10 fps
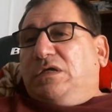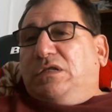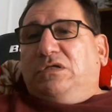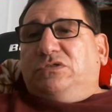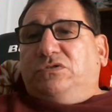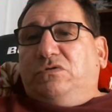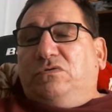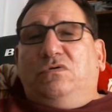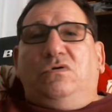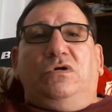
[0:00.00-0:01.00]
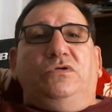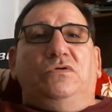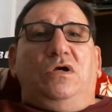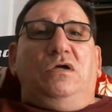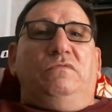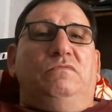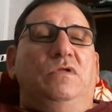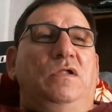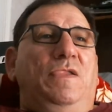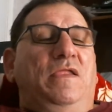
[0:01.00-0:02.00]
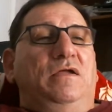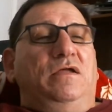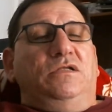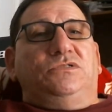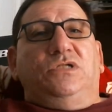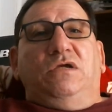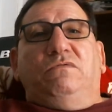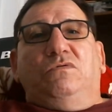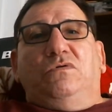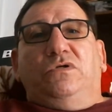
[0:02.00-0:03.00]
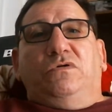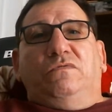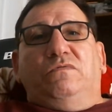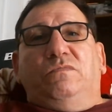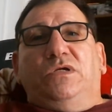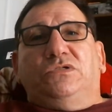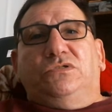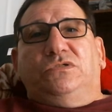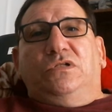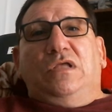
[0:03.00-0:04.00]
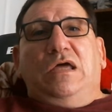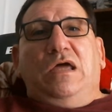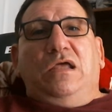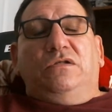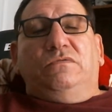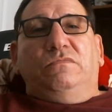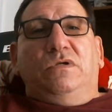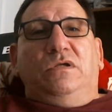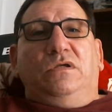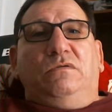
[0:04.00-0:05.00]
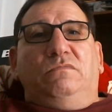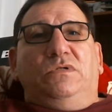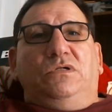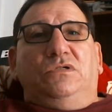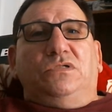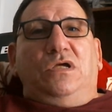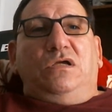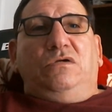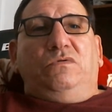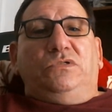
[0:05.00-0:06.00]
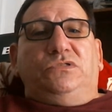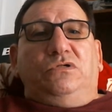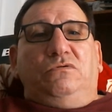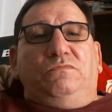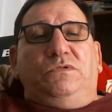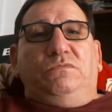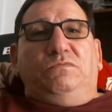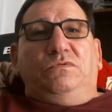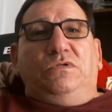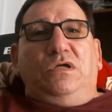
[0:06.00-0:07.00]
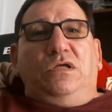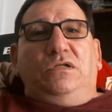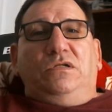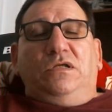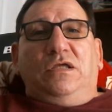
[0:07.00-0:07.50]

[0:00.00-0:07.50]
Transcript: external hard drive and saving all your information to that. Because I always tell people that